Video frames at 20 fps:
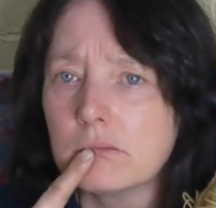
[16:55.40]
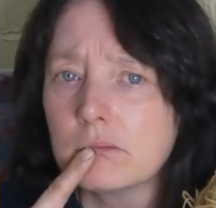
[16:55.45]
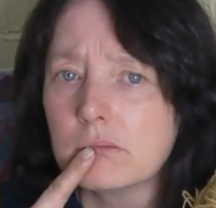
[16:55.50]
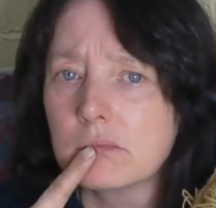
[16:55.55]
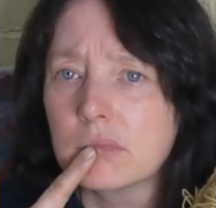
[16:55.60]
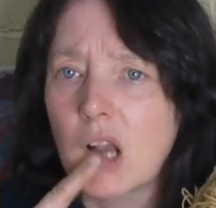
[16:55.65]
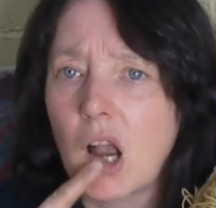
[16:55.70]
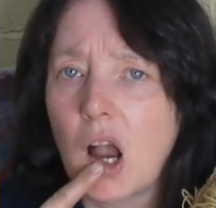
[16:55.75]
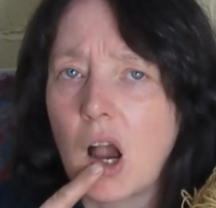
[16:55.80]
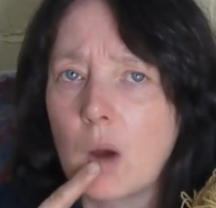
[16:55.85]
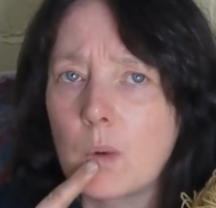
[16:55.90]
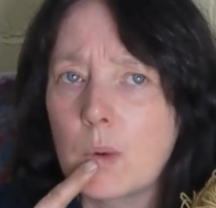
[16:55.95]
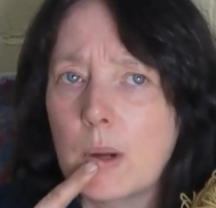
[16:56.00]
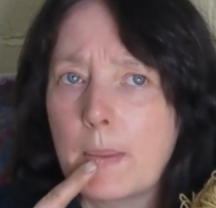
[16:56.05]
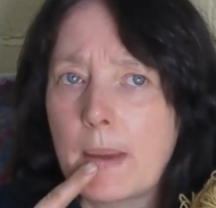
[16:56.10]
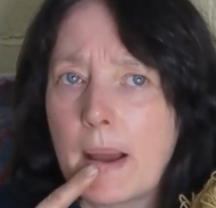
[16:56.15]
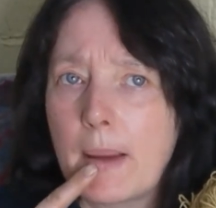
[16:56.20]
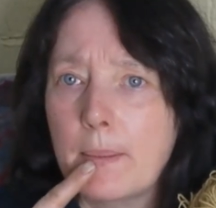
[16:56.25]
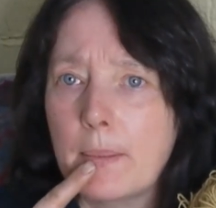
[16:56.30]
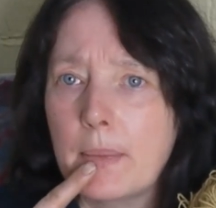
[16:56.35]
Can't
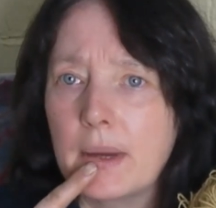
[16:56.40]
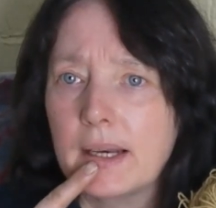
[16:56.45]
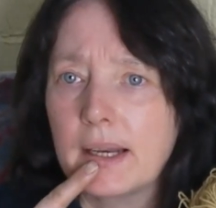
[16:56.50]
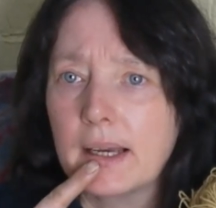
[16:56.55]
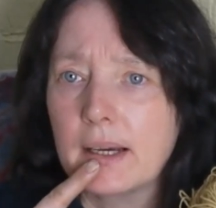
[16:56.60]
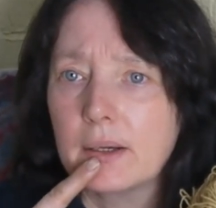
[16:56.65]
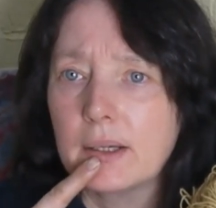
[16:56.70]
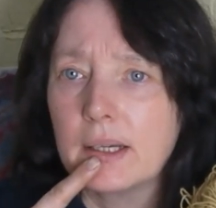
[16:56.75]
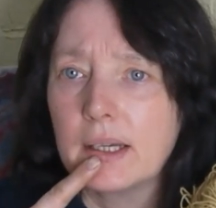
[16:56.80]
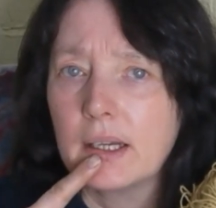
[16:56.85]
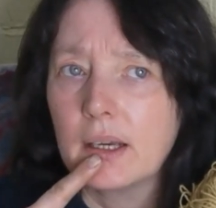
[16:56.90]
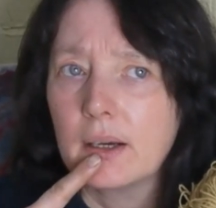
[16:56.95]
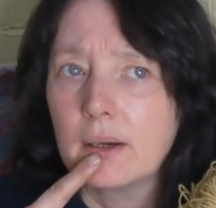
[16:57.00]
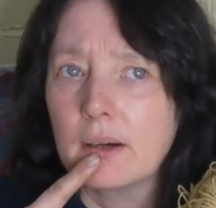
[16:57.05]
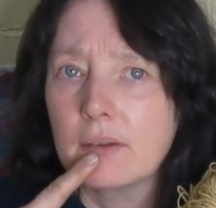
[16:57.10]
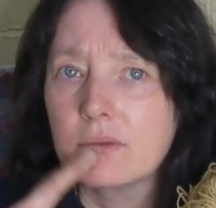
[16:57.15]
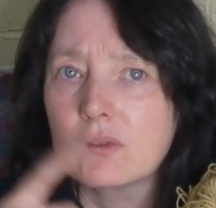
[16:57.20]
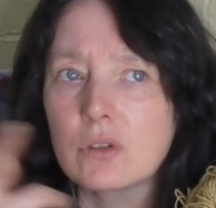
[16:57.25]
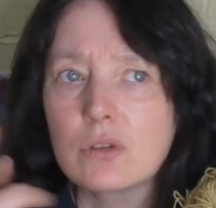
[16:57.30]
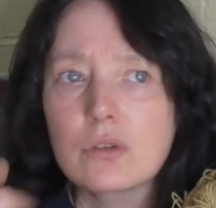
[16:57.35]
remember now, you
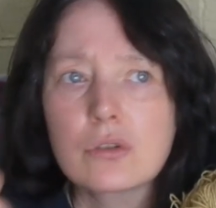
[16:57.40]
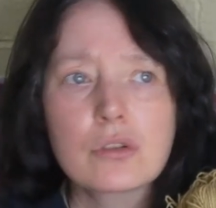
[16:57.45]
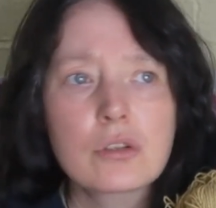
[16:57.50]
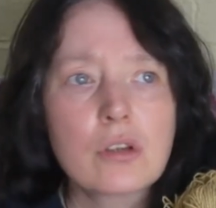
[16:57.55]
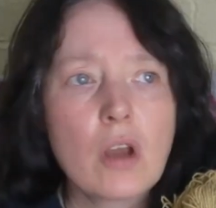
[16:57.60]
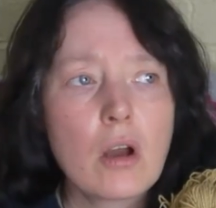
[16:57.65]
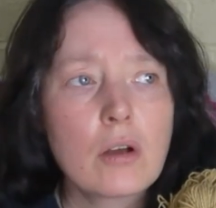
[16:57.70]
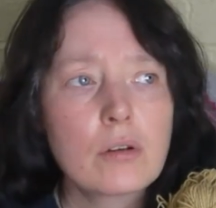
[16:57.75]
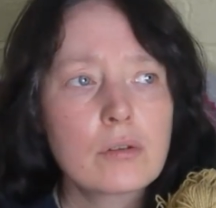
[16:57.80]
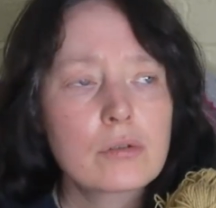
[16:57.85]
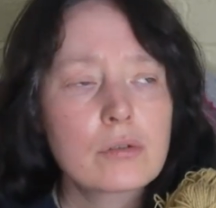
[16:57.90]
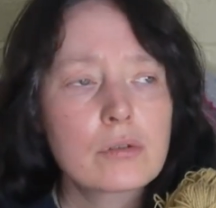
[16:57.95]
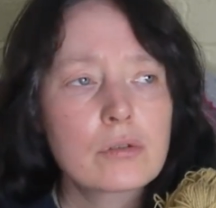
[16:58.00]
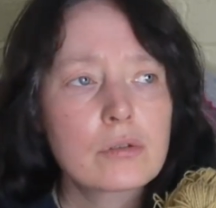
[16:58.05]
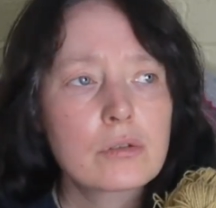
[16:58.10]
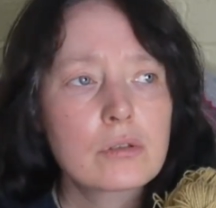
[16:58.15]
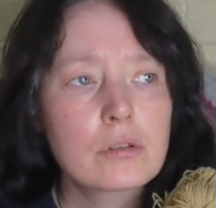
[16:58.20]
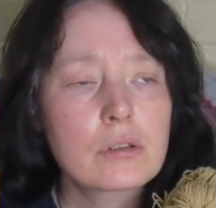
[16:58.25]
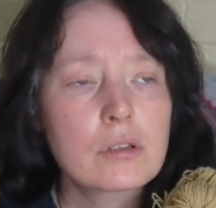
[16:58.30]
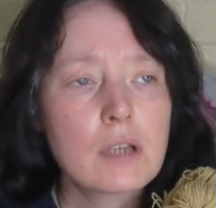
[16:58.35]
know. I've done
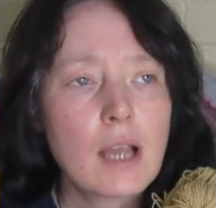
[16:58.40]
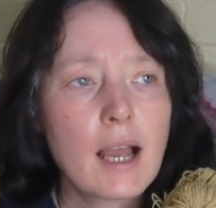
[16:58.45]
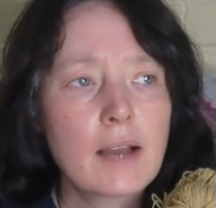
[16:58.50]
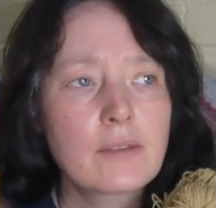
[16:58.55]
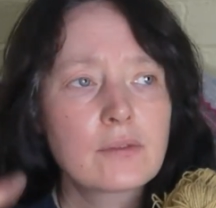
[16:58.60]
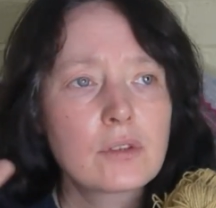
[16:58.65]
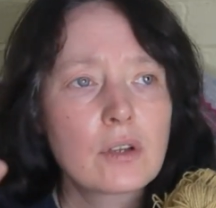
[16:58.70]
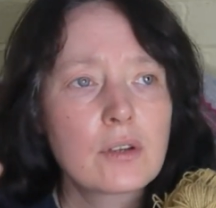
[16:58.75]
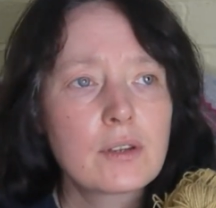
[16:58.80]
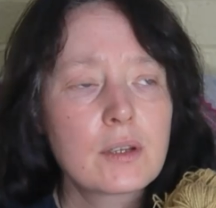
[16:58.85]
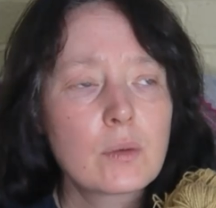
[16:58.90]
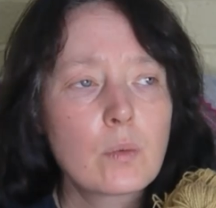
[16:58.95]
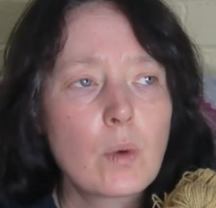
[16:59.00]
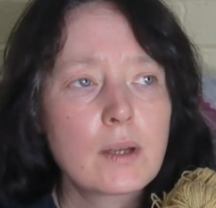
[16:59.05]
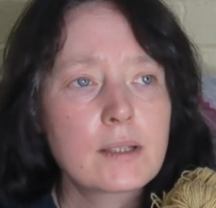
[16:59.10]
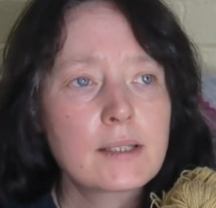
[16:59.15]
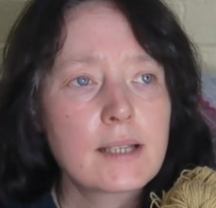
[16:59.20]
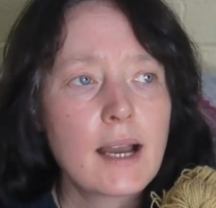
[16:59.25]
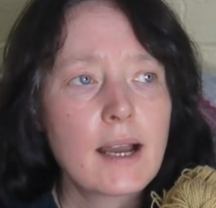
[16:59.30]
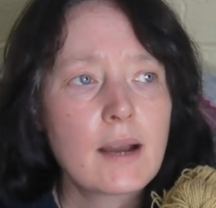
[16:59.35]
socks, I've done the
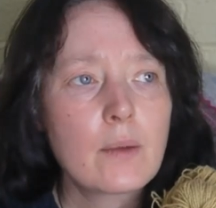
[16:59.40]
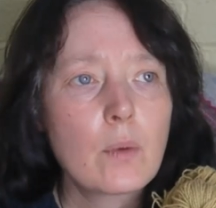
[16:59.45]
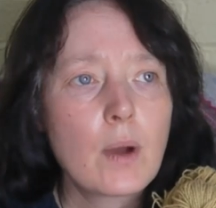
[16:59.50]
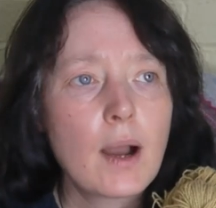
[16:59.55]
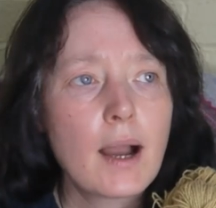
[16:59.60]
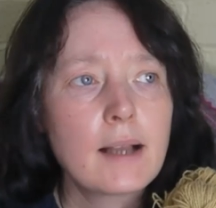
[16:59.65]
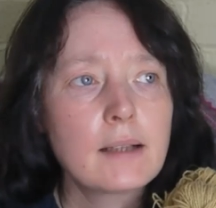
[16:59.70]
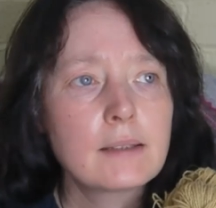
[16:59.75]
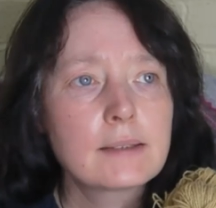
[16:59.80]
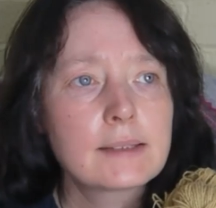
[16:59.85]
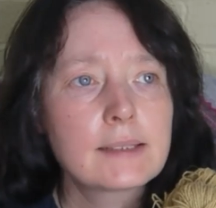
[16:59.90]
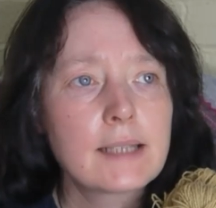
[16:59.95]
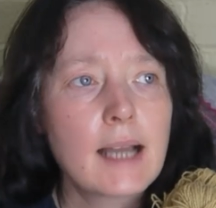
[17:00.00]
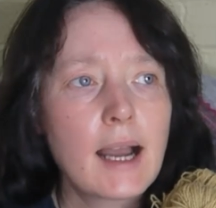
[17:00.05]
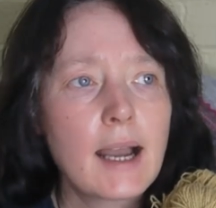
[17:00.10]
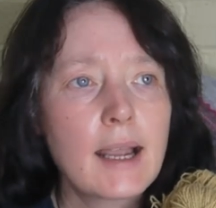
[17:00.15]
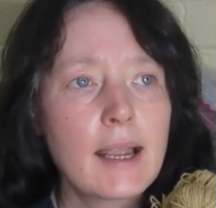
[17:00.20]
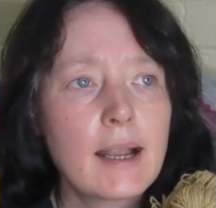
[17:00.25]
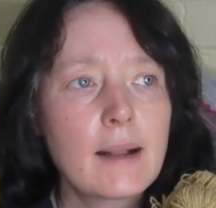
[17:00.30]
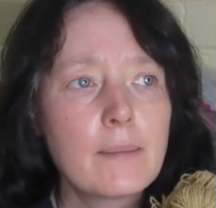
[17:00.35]
wild
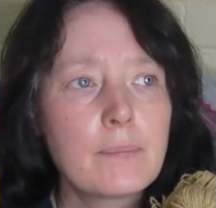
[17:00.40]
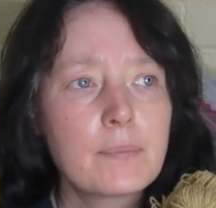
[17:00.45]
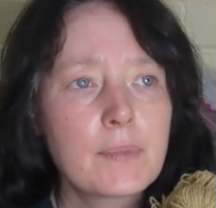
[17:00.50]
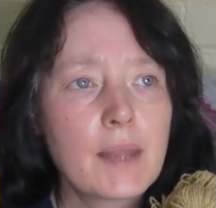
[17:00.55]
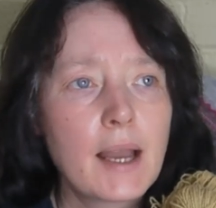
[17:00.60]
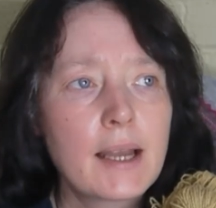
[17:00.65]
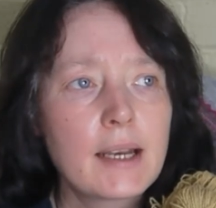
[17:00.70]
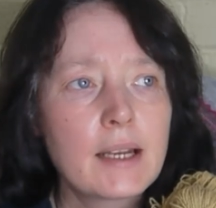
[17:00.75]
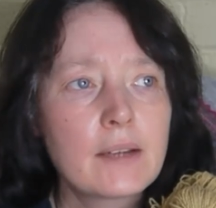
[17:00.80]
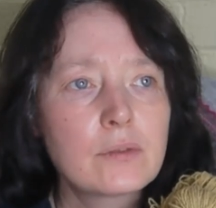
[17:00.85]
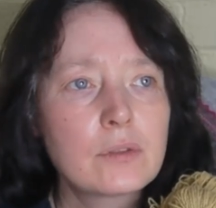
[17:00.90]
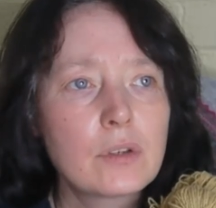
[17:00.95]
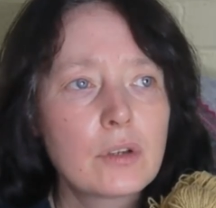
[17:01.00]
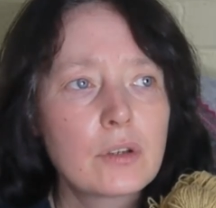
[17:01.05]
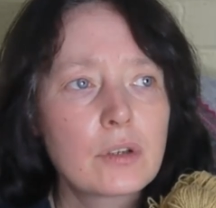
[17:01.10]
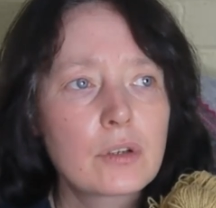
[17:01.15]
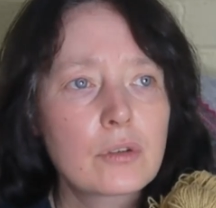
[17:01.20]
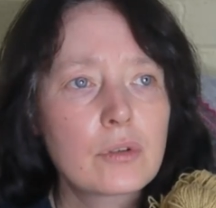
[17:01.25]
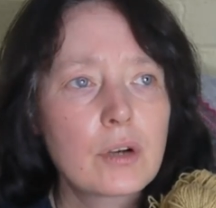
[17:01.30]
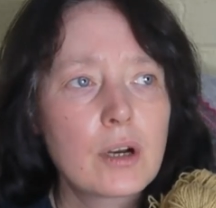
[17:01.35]
dyer, and I've done
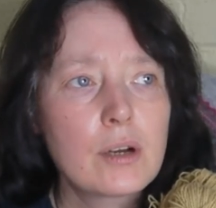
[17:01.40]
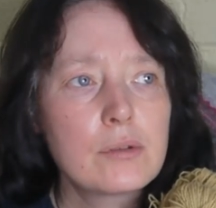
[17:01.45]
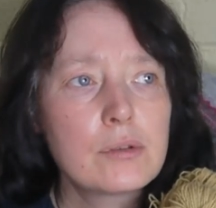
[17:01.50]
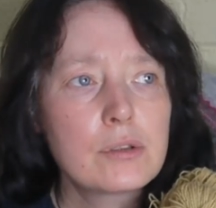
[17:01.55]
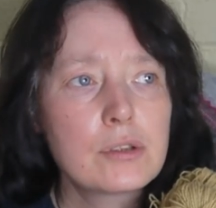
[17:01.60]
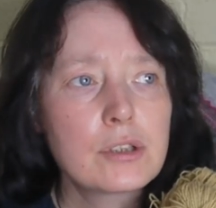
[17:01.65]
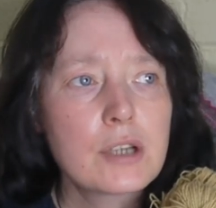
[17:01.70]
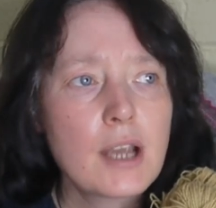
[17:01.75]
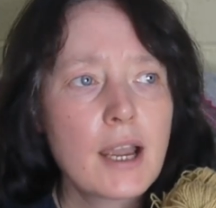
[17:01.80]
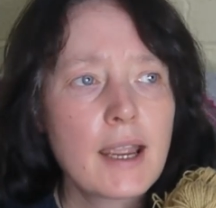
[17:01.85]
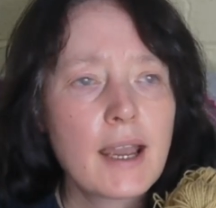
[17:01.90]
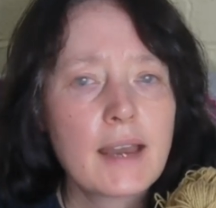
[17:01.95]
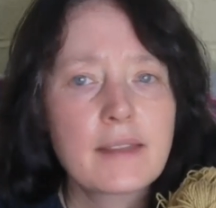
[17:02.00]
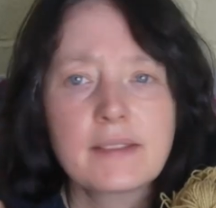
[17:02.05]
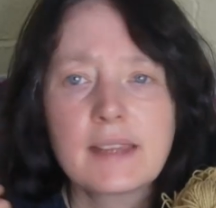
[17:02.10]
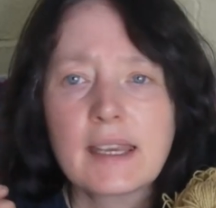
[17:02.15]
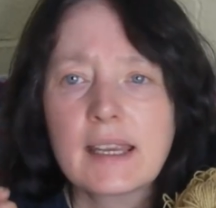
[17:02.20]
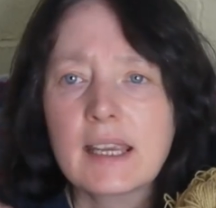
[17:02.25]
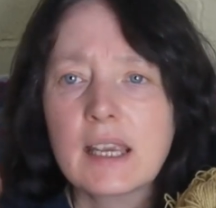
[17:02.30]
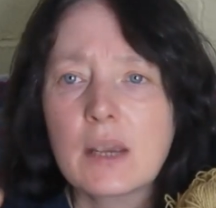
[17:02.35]
the crochet. I
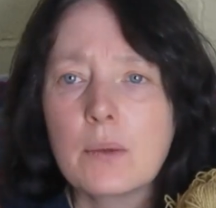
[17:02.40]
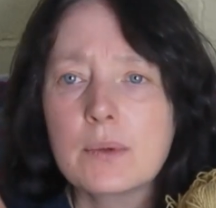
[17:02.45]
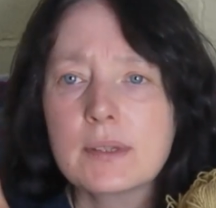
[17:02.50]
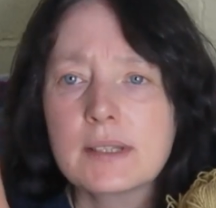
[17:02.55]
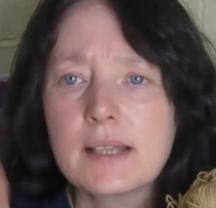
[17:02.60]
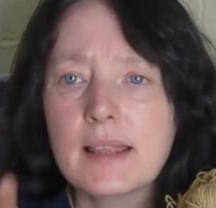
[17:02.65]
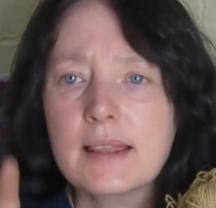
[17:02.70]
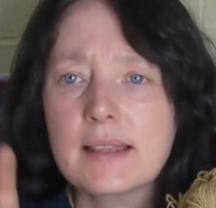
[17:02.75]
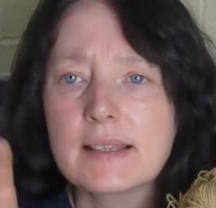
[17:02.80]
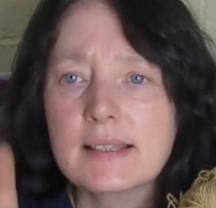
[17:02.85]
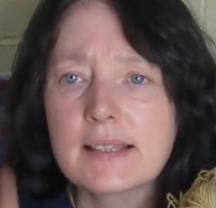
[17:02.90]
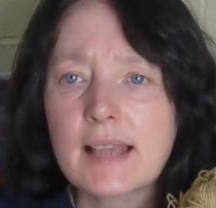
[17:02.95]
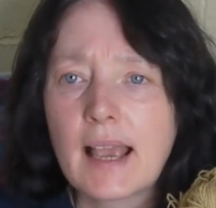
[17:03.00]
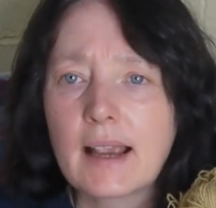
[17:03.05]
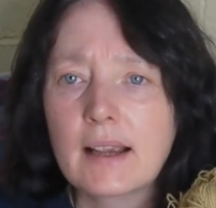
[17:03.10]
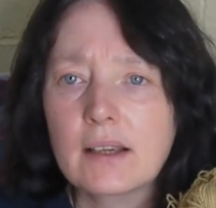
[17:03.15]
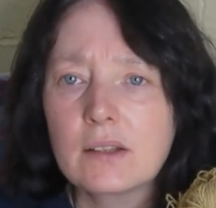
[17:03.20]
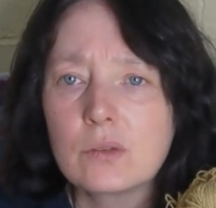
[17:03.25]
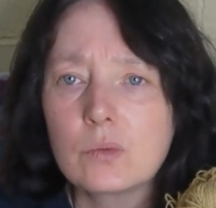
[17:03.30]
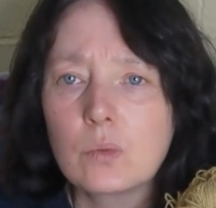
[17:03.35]
think it was in the
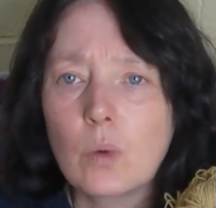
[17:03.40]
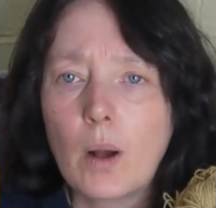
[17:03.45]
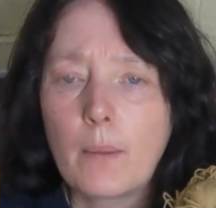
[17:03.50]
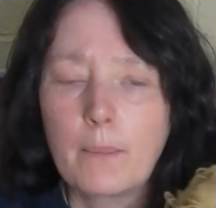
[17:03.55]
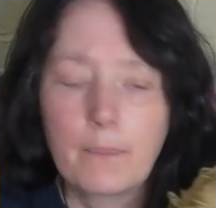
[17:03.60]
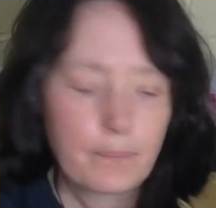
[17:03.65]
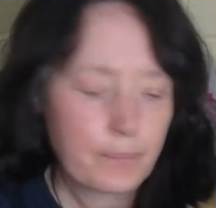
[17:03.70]
second one.